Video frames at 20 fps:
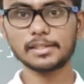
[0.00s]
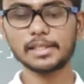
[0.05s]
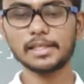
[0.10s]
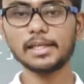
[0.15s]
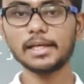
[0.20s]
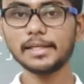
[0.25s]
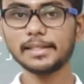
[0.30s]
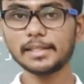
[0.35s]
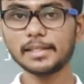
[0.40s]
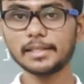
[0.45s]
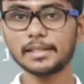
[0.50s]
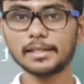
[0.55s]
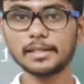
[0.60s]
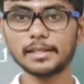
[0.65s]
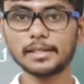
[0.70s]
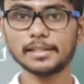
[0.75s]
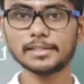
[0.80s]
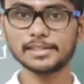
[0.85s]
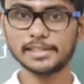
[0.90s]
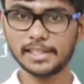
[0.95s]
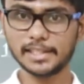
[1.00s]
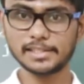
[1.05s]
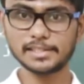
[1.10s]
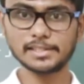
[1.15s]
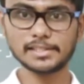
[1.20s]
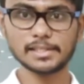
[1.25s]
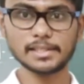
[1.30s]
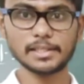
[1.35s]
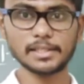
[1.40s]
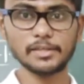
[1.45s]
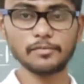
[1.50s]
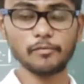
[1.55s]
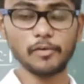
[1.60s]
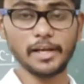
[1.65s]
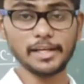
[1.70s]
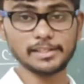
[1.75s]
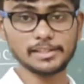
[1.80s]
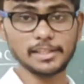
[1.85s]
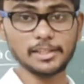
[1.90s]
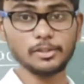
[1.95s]
letter changed,
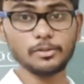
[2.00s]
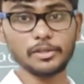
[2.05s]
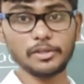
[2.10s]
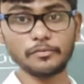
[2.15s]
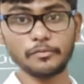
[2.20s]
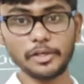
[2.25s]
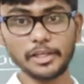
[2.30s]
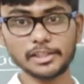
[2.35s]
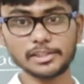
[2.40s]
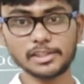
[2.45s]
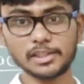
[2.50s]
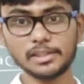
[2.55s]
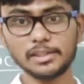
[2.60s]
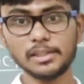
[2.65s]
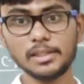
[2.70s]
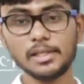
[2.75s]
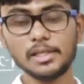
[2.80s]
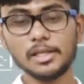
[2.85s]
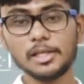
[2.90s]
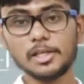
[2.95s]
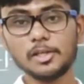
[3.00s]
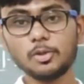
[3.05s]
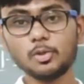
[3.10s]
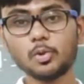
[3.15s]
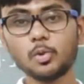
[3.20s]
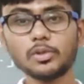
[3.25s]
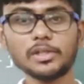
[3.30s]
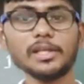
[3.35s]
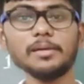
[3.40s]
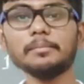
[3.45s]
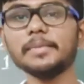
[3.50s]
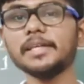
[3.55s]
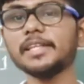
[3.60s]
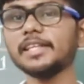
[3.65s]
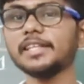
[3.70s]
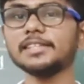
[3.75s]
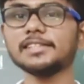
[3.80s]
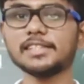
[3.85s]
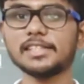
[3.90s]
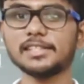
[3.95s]
reflection to refraction, total
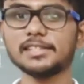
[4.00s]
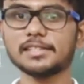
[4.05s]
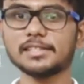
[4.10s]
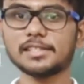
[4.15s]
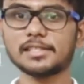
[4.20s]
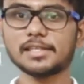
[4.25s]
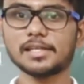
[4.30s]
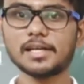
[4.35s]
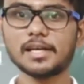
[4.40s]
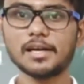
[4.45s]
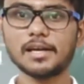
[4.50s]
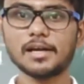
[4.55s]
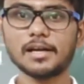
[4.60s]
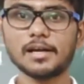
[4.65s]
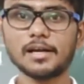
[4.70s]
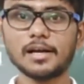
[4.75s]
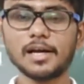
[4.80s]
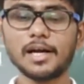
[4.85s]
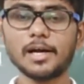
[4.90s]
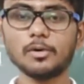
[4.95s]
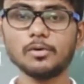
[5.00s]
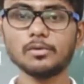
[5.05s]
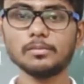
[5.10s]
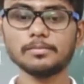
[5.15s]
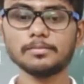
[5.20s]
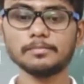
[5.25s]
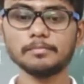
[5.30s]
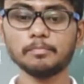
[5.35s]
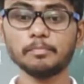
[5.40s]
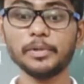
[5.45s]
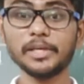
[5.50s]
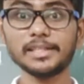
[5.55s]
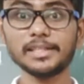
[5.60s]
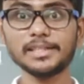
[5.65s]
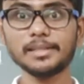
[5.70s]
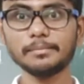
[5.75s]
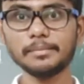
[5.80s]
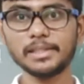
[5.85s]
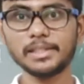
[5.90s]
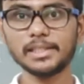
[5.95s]
meaning changed. How big
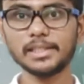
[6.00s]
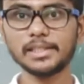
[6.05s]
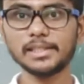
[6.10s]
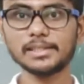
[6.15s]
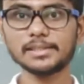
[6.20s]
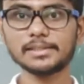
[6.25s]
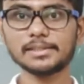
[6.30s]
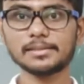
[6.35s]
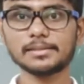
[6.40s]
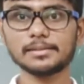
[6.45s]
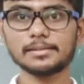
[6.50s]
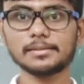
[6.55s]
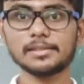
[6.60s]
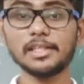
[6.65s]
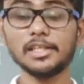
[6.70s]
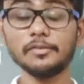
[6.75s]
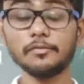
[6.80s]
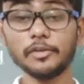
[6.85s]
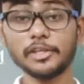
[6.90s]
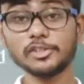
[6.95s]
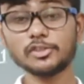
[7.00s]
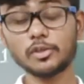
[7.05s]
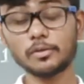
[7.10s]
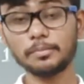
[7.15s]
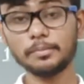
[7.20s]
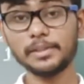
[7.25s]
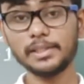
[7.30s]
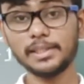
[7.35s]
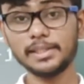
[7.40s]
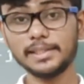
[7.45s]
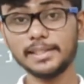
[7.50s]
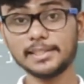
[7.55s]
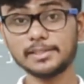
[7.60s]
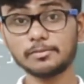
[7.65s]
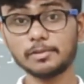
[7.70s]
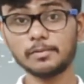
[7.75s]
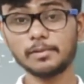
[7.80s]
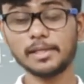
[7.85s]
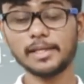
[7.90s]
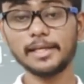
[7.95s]
the meaning is, the difference of meaning is,
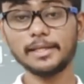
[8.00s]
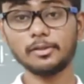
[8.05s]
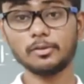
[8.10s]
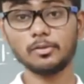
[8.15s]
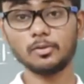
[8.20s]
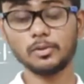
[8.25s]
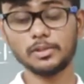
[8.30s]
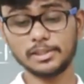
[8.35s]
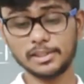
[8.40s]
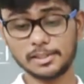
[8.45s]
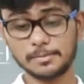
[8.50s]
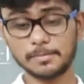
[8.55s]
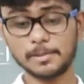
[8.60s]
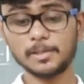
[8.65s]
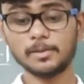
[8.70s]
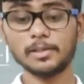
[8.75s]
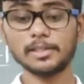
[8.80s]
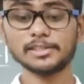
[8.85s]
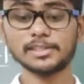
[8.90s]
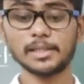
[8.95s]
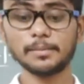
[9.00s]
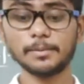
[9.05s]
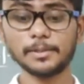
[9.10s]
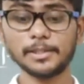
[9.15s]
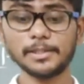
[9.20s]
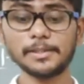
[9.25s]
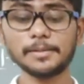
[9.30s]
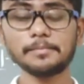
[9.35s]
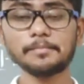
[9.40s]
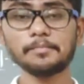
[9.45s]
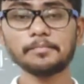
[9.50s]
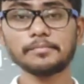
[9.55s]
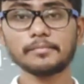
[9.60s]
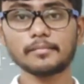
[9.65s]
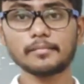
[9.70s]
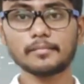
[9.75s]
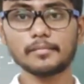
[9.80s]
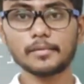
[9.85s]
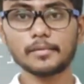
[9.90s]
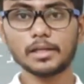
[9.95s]
we will get to know in this particular chapter.
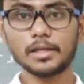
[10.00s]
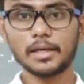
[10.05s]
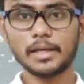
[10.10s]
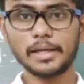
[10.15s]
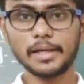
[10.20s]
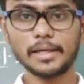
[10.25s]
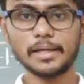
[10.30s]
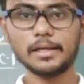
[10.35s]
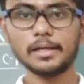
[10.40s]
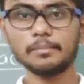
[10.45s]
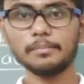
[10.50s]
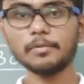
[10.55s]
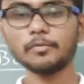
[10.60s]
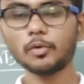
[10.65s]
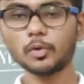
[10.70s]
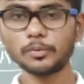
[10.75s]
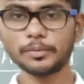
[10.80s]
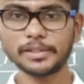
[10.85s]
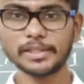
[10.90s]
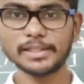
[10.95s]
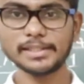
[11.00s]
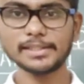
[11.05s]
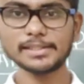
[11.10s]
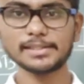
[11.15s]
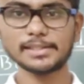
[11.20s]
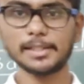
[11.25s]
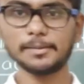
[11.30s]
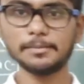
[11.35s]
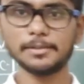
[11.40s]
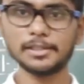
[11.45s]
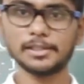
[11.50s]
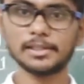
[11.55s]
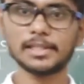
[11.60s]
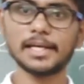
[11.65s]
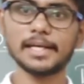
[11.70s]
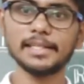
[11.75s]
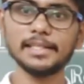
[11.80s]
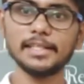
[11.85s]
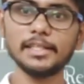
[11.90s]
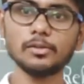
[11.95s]
And before we read this chapter,
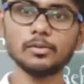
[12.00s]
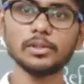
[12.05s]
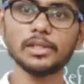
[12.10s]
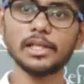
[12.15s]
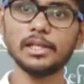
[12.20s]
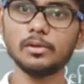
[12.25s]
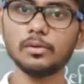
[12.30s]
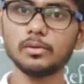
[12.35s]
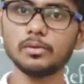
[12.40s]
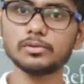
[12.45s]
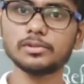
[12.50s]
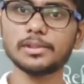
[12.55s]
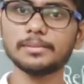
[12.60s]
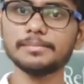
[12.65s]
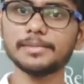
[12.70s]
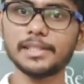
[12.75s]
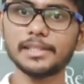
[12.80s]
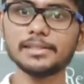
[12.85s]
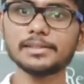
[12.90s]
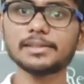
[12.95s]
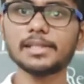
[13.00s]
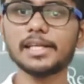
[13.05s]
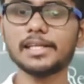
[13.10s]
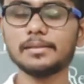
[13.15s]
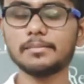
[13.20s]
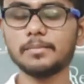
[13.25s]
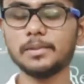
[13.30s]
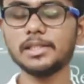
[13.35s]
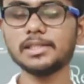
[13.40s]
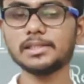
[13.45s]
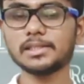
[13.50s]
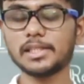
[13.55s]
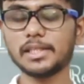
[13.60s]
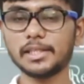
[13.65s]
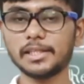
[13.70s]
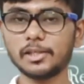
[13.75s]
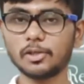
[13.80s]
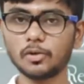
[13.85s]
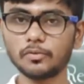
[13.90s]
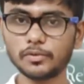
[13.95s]
I need to tell you some things like please
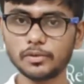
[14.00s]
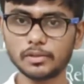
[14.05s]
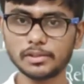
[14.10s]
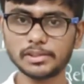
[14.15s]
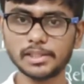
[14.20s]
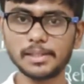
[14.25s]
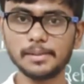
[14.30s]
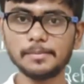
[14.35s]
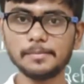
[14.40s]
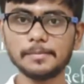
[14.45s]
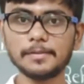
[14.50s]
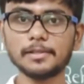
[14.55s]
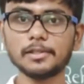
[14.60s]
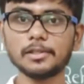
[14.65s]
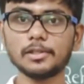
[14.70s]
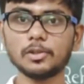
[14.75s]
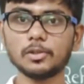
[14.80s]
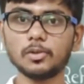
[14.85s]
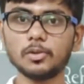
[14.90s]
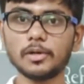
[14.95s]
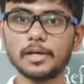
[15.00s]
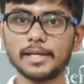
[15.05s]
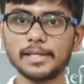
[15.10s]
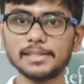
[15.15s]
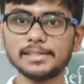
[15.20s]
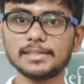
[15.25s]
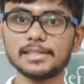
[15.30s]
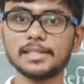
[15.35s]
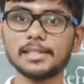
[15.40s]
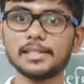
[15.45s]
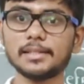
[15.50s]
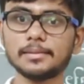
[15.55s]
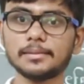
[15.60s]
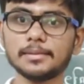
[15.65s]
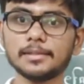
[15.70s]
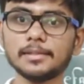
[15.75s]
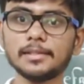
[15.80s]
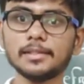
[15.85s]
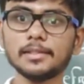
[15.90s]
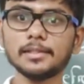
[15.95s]
take care of yourself. Corona is
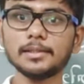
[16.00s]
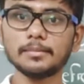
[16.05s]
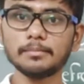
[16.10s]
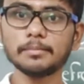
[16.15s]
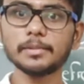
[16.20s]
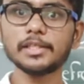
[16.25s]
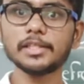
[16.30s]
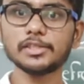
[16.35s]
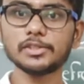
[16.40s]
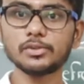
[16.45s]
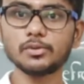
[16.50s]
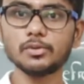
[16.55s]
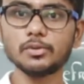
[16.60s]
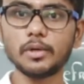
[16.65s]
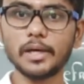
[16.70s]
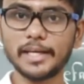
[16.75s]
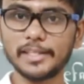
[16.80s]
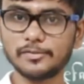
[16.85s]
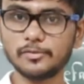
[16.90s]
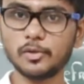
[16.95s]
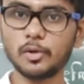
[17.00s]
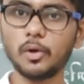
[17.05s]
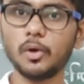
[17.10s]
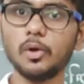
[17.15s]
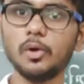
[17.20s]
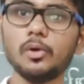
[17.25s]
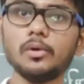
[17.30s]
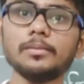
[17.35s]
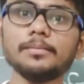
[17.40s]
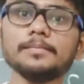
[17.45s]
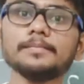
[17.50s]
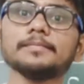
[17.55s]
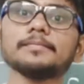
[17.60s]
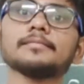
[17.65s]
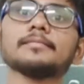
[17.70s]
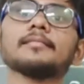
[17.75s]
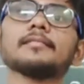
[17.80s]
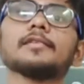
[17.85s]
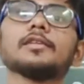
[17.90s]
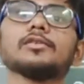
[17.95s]
a big issue, as we all know.
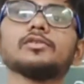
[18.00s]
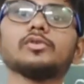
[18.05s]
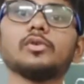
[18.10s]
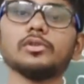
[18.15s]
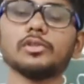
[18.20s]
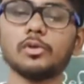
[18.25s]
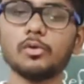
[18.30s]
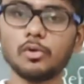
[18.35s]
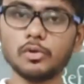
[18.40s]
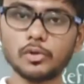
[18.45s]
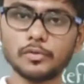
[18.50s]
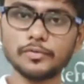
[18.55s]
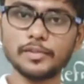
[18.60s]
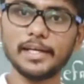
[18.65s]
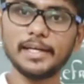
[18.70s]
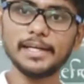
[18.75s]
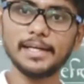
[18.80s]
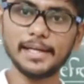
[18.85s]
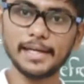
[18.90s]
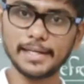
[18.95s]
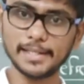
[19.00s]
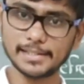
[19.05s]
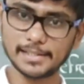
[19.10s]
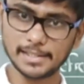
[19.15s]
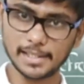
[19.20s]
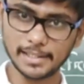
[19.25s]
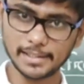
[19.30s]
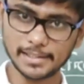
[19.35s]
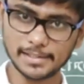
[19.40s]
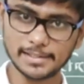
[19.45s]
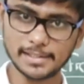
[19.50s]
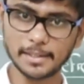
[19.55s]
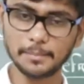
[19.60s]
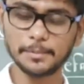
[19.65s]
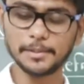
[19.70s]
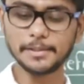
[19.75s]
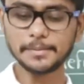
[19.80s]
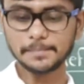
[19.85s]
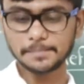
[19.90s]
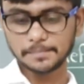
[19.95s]
So on the note of that, let us start this
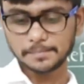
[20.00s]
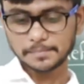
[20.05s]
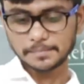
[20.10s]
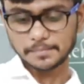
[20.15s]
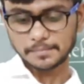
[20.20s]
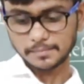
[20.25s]
chapter.